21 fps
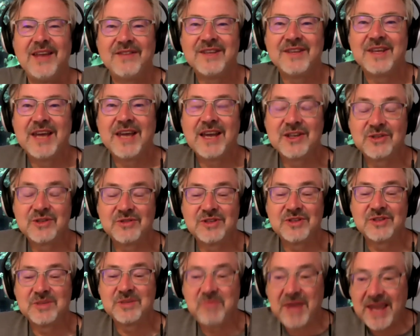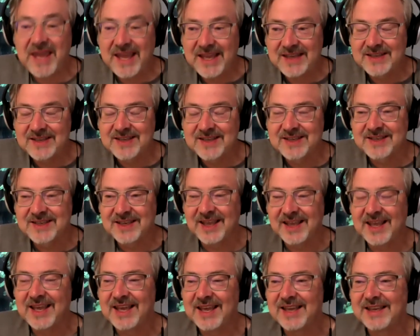the extra space,
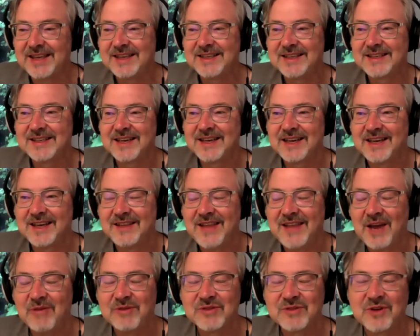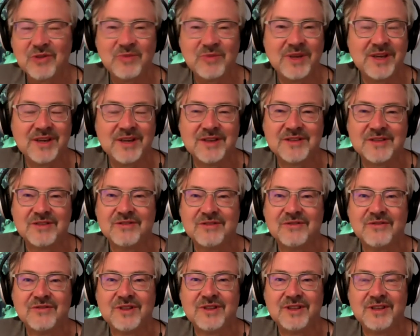and that was all because
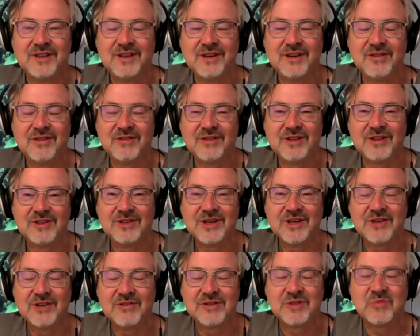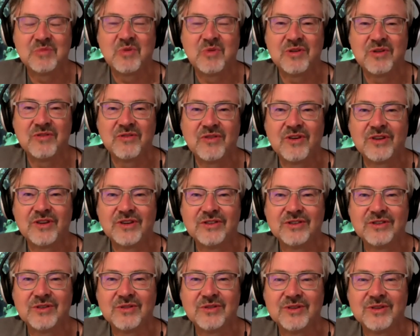of, the generous support of all your
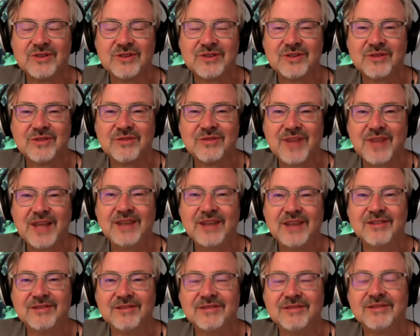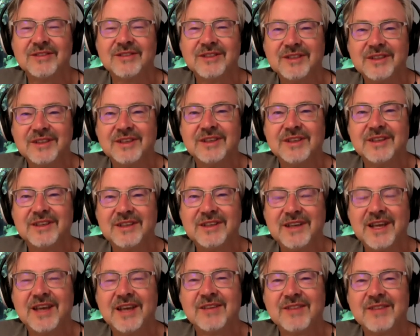donors. So thank you.
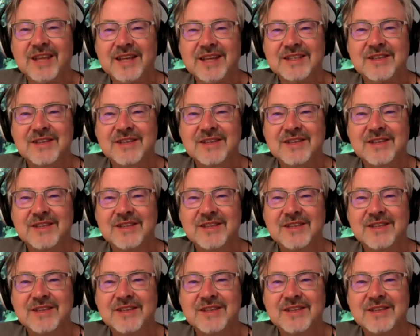Yeah, thanks